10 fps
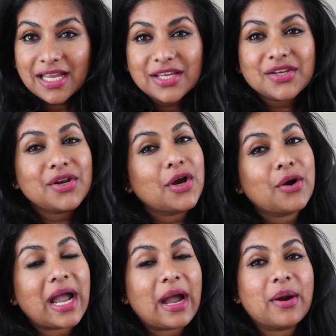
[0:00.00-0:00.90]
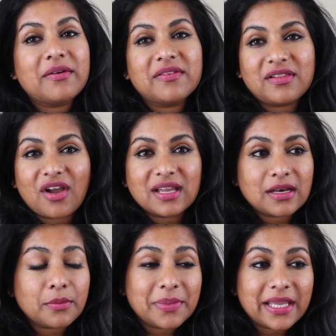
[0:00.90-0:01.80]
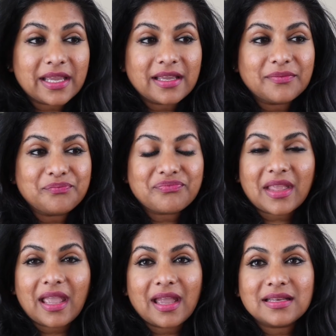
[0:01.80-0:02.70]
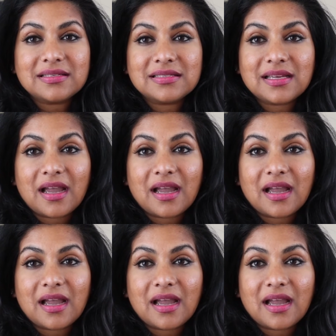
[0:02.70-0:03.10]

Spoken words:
however long it'll be. And,